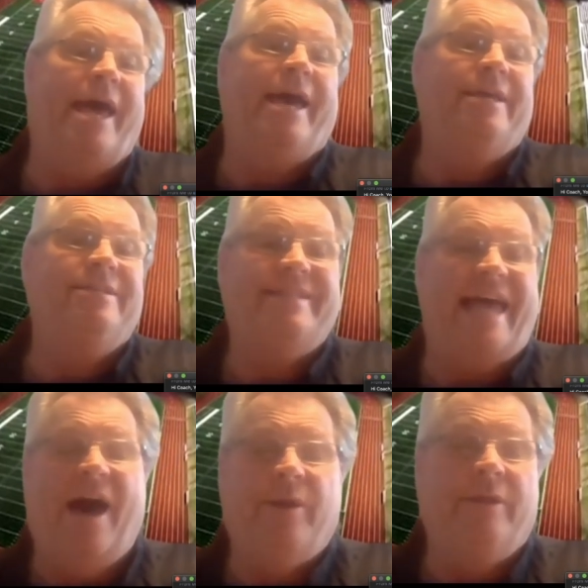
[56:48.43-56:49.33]
as
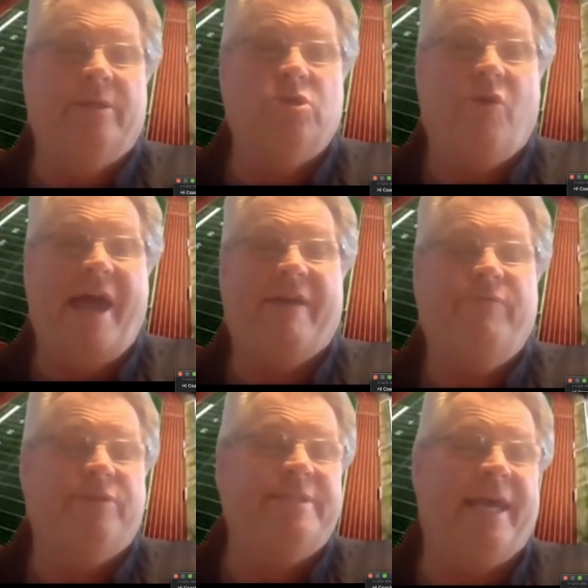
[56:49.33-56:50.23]
out on the
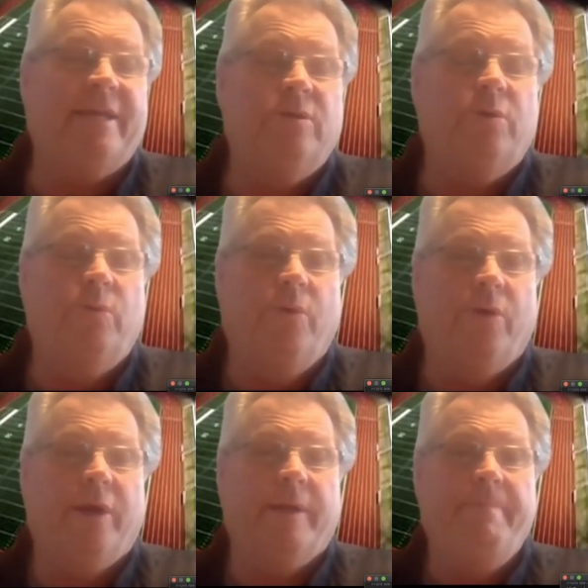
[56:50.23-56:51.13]
track for technical
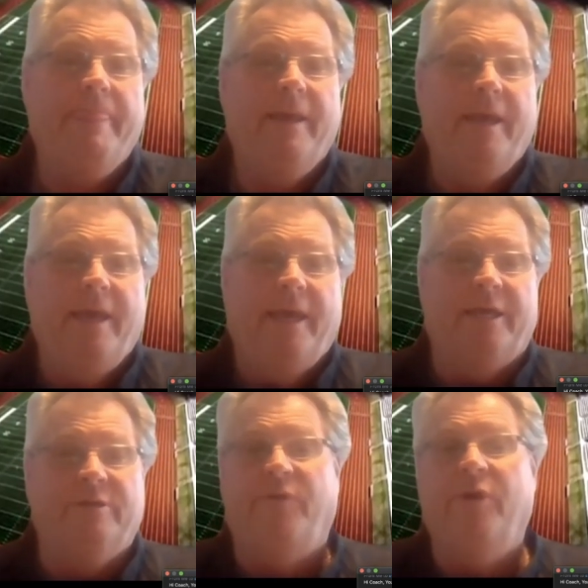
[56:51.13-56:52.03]
work
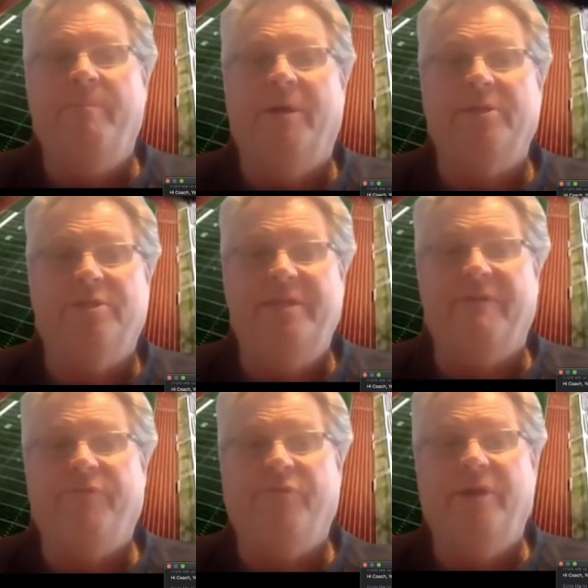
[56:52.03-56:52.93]
is very much
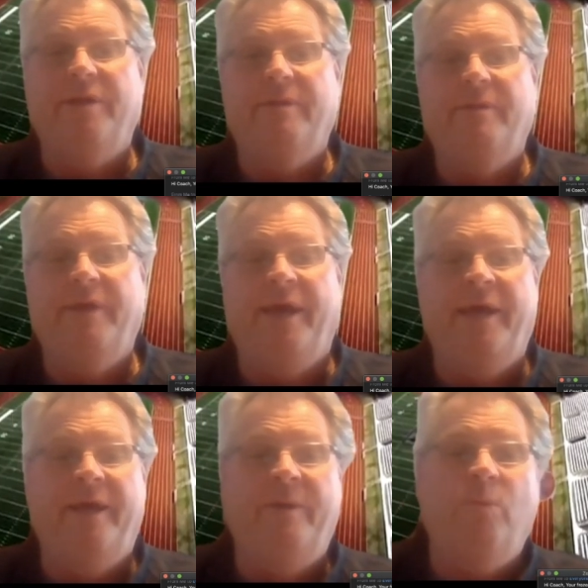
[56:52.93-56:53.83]
different
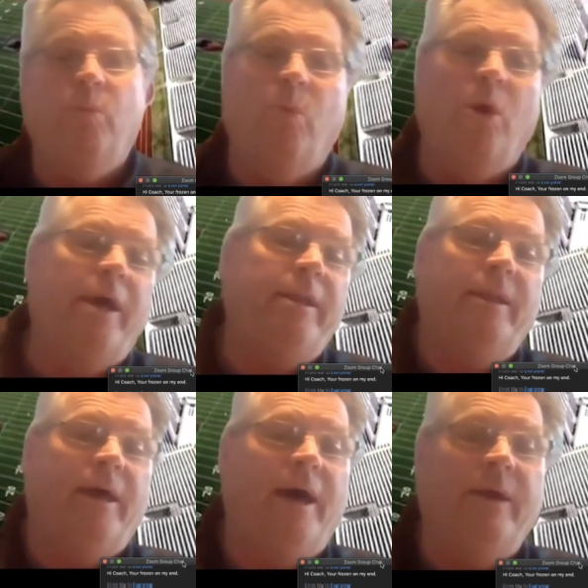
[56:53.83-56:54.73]
than what
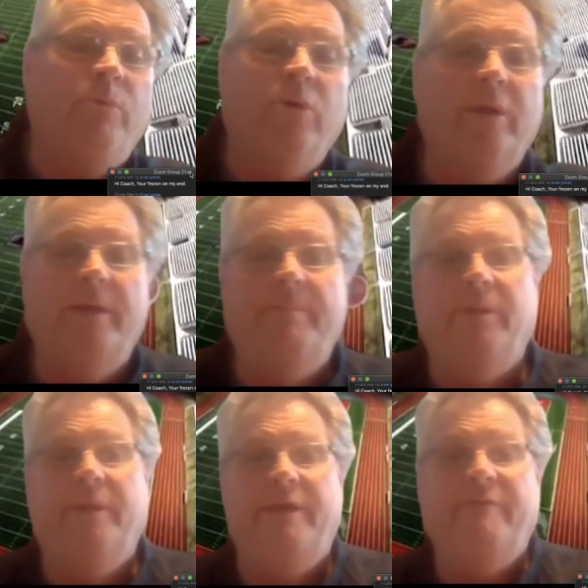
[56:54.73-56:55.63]
I really
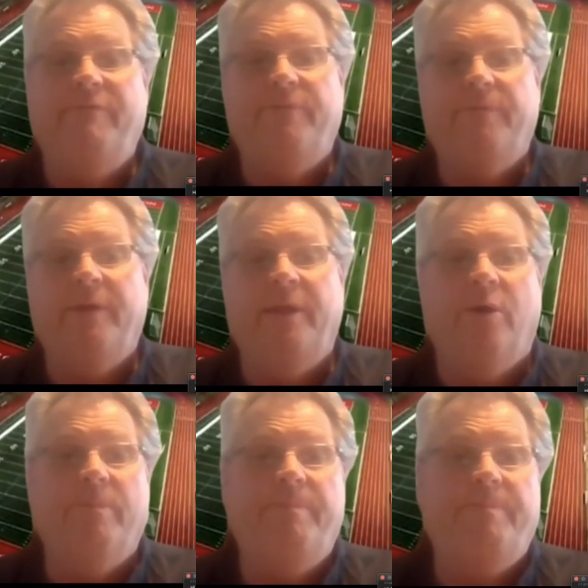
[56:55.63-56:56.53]
believe,
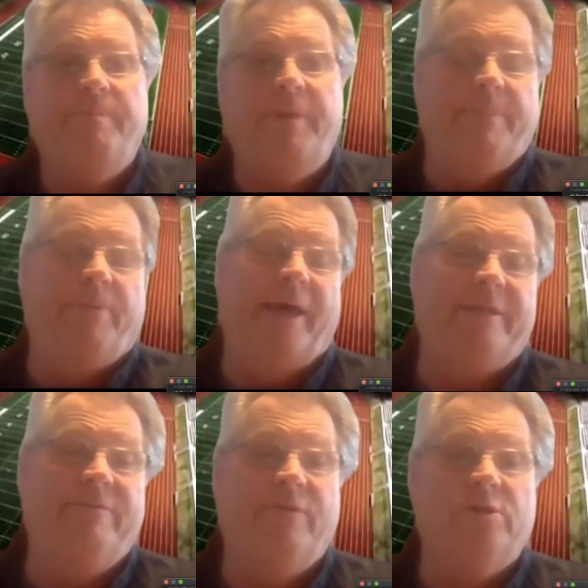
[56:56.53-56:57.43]
people
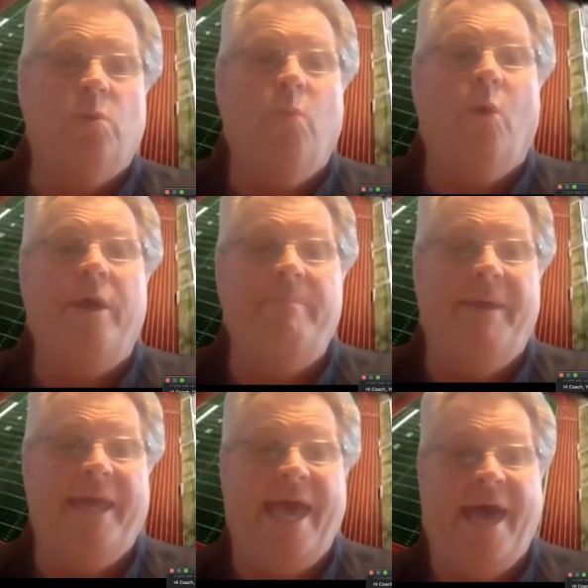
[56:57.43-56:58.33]
at Division I
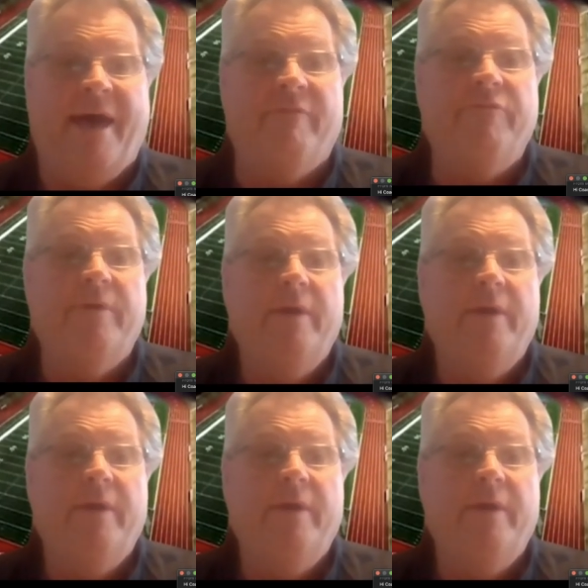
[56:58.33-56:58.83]
may have.